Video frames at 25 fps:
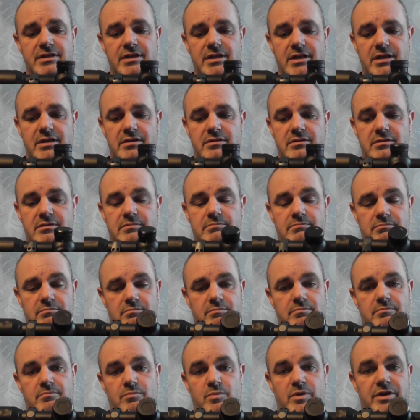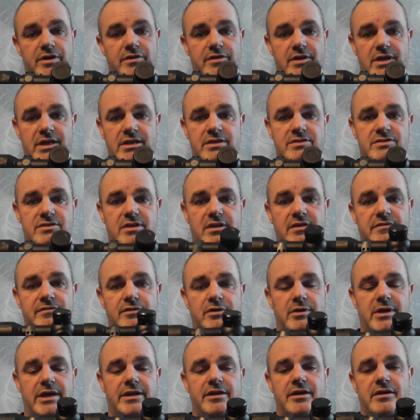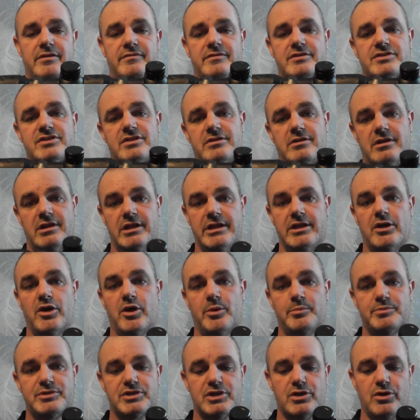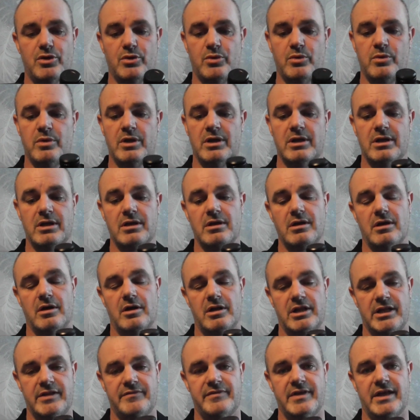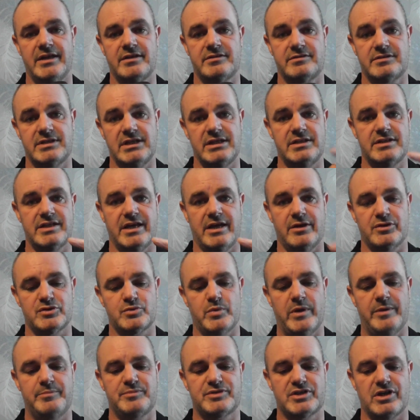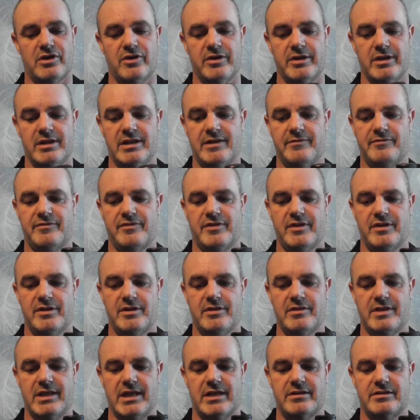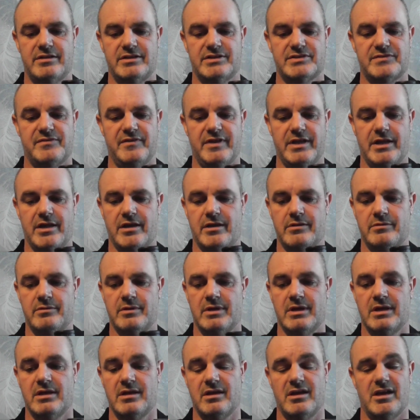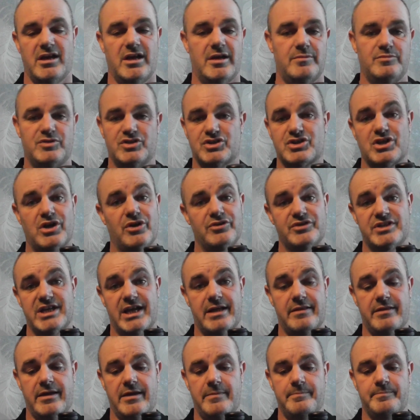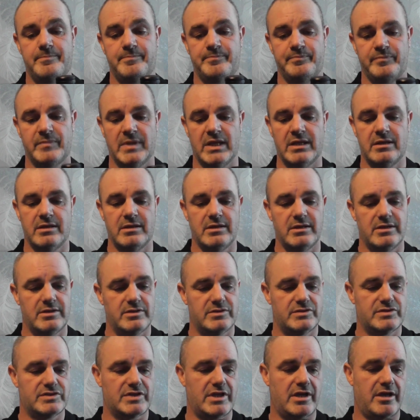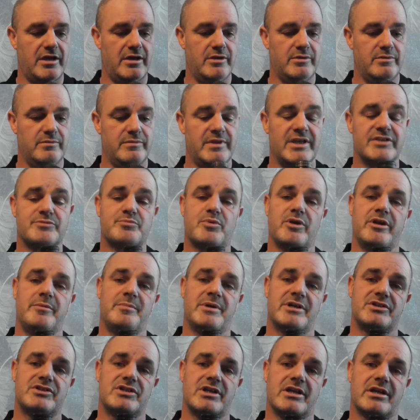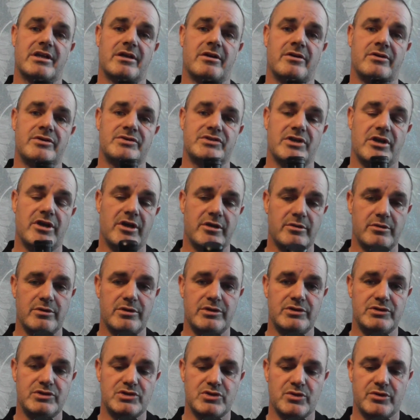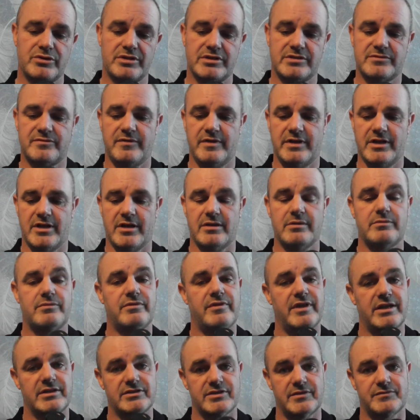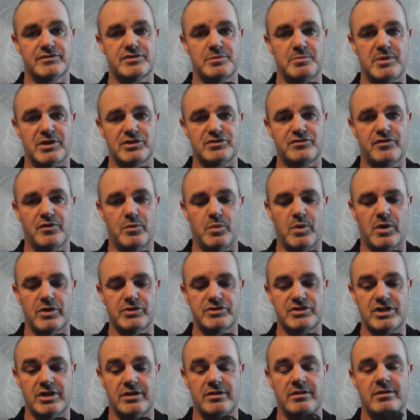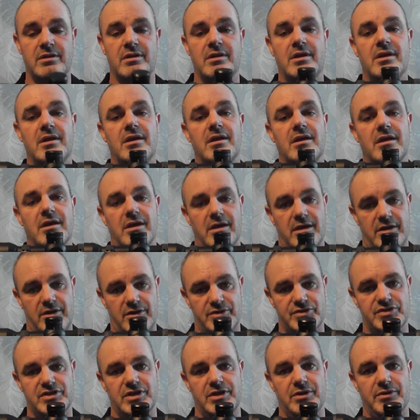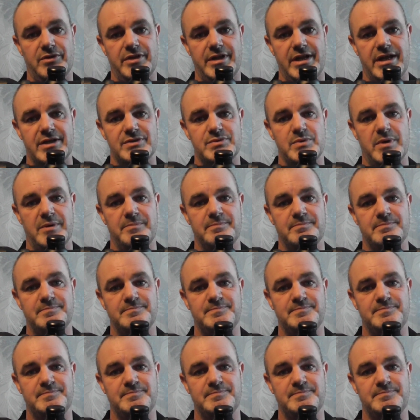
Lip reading: in one of these, if you head over to Elite Optical, I'll leave their details, website and everything at the end of this video. Just contact them. So that's pretty much it, guys. I hope you enjoyed this video. Thanks ever so much for watching, and I'll see you on the next one.